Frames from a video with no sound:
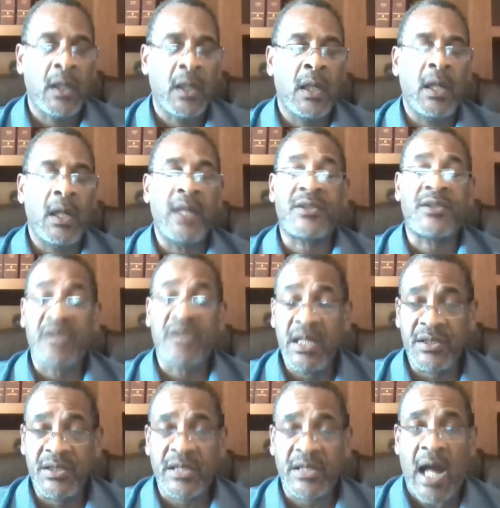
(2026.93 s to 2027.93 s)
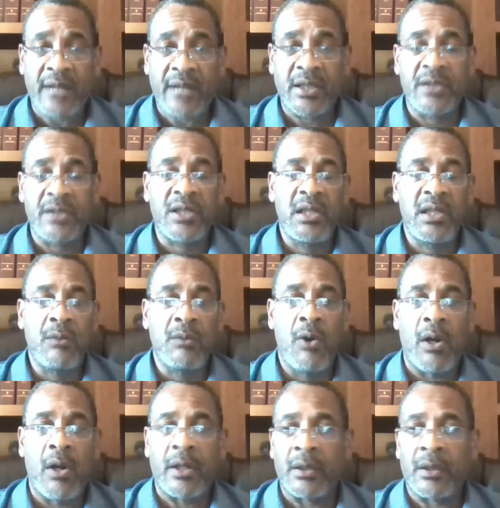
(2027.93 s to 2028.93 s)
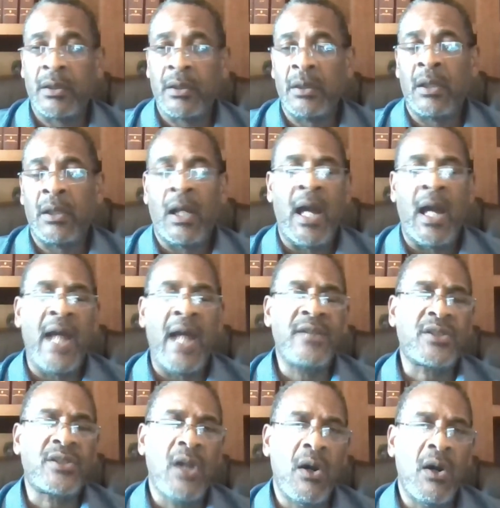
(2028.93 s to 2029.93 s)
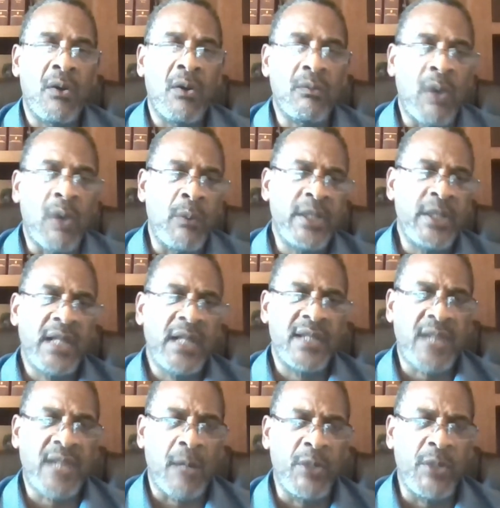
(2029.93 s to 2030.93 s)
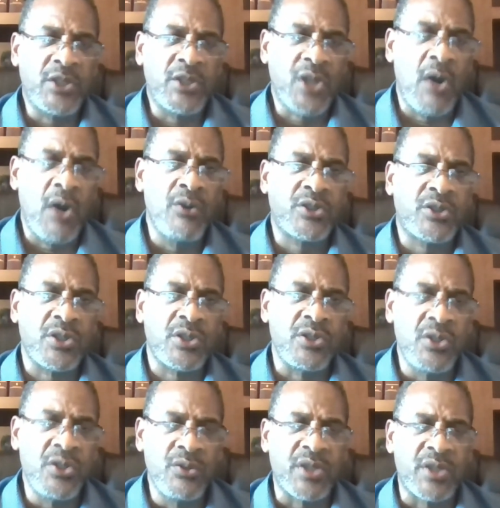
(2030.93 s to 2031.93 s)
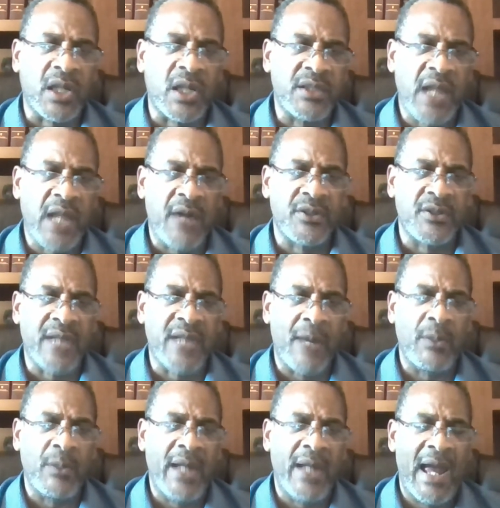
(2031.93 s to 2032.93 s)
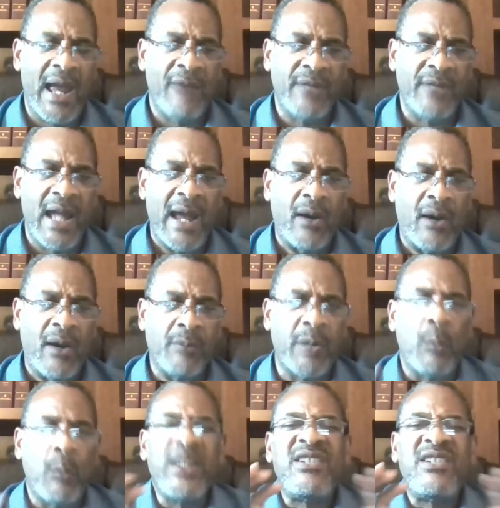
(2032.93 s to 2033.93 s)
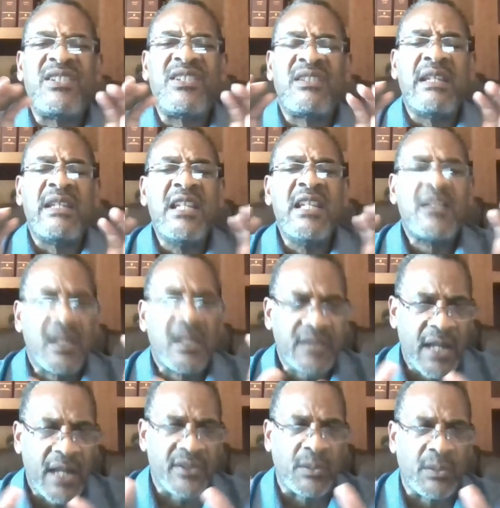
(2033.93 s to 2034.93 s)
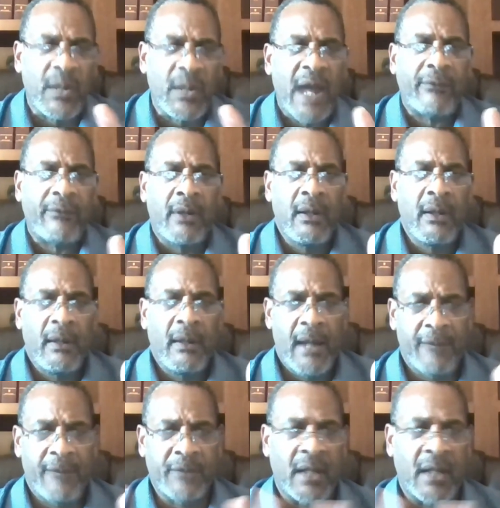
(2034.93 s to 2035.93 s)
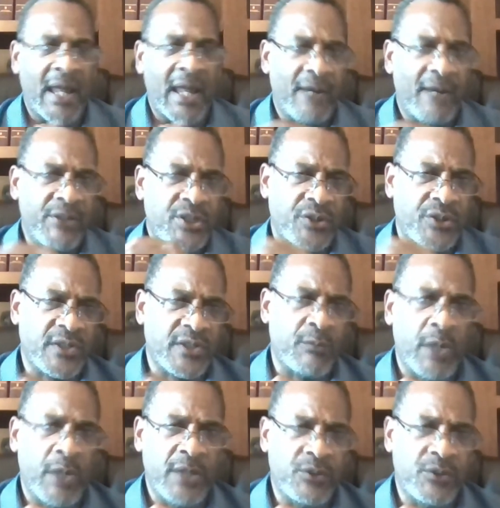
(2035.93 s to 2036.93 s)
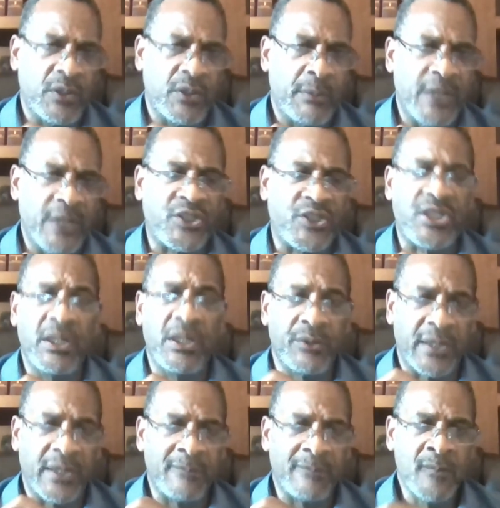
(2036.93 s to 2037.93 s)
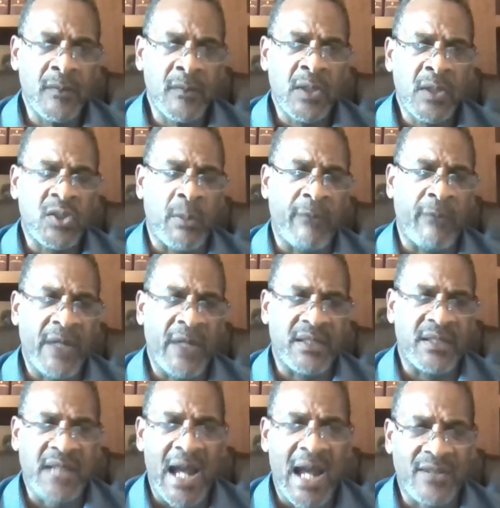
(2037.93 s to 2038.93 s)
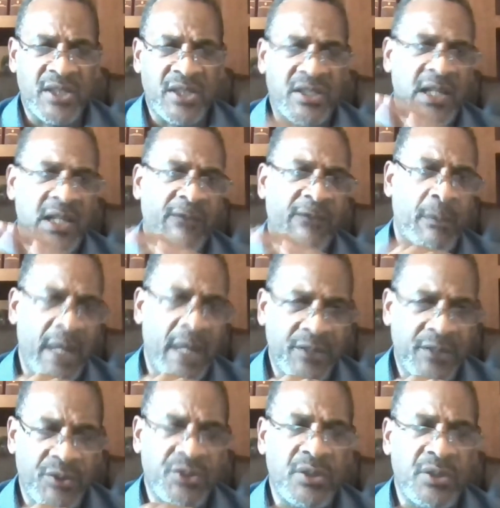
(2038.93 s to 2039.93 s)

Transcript: its seed stock to continue on. And so what we did is that we chose to use the containers that we have now, but these containers that we have a lot of researchers went into them. They're shielded to prevent toxicity from entering into